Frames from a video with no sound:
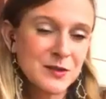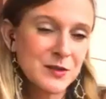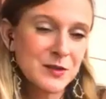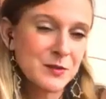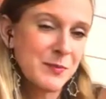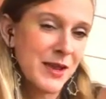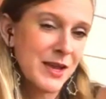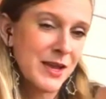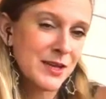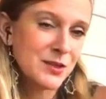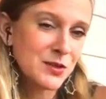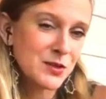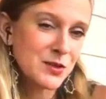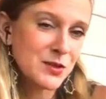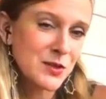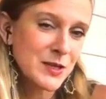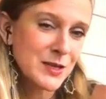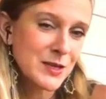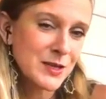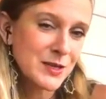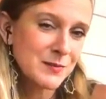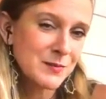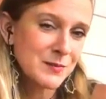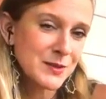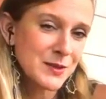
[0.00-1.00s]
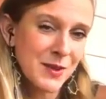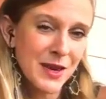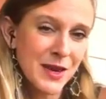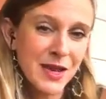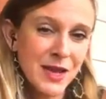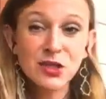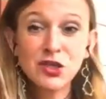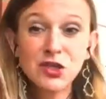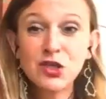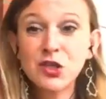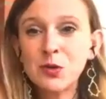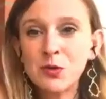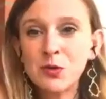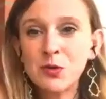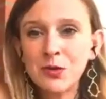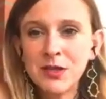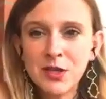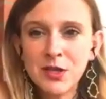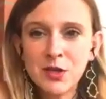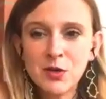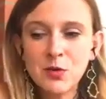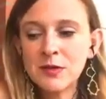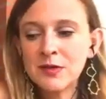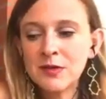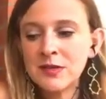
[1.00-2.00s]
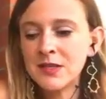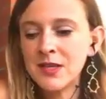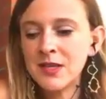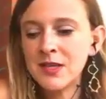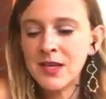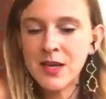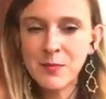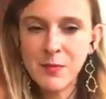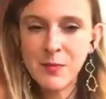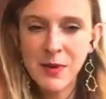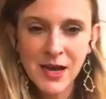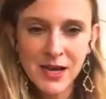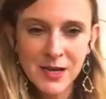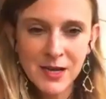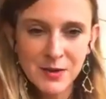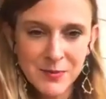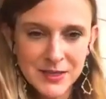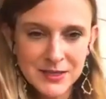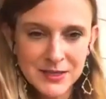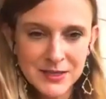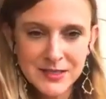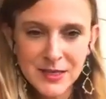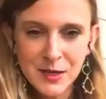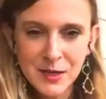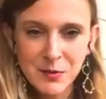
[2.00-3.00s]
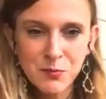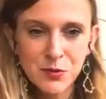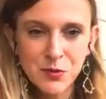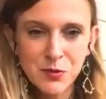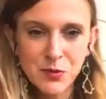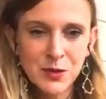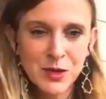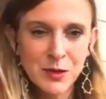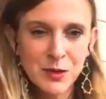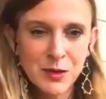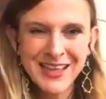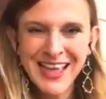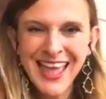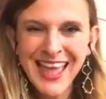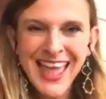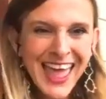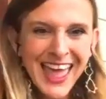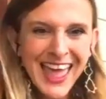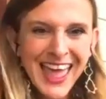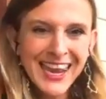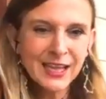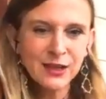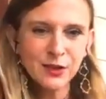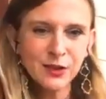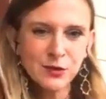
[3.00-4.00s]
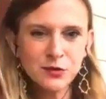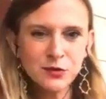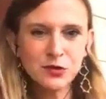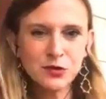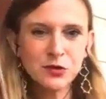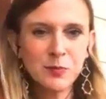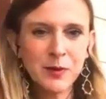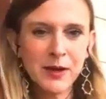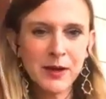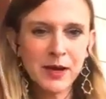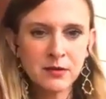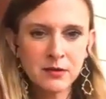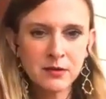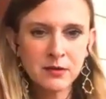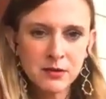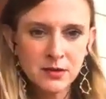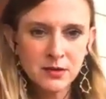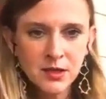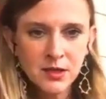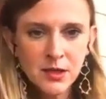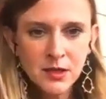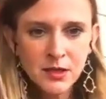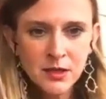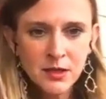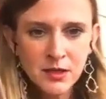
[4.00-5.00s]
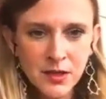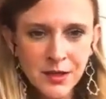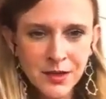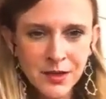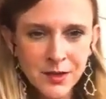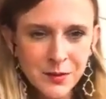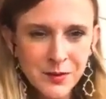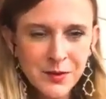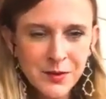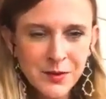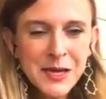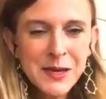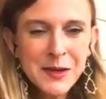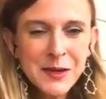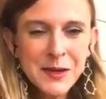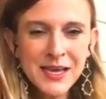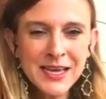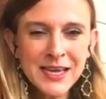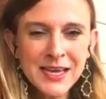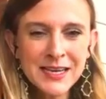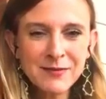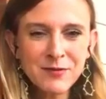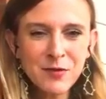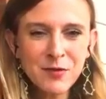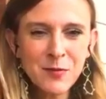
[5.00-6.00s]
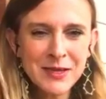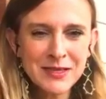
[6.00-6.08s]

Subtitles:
bad dreams. I mean, I joke, like, you can sneak up behind me and say boo, and I'm like, and I lose 2 pounds, and everybody's